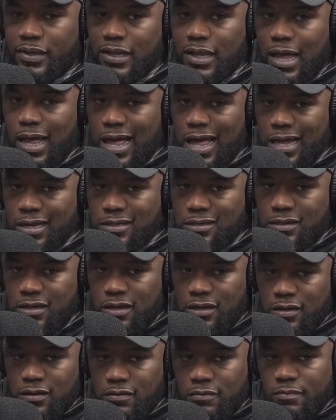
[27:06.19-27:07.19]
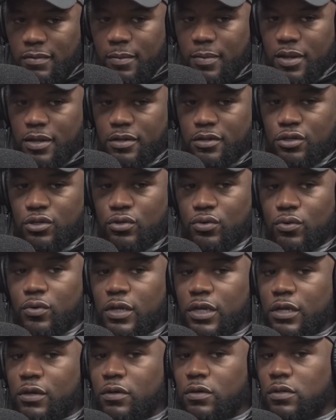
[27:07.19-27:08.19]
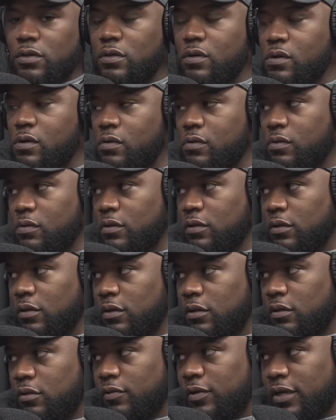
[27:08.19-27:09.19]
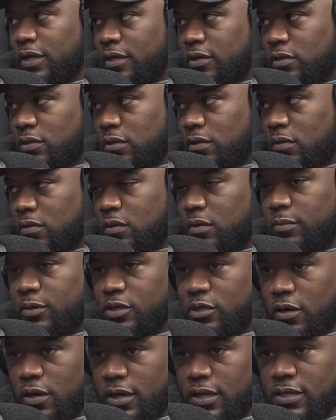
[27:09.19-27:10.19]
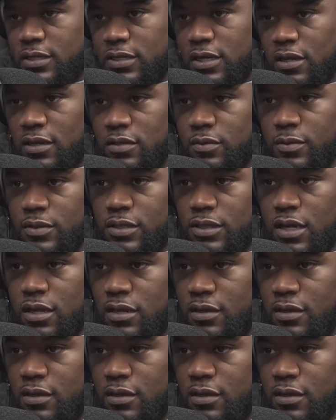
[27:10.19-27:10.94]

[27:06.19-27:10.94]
I'd say maybe 2 years ago, 3 years ago, the majority of sellers were selling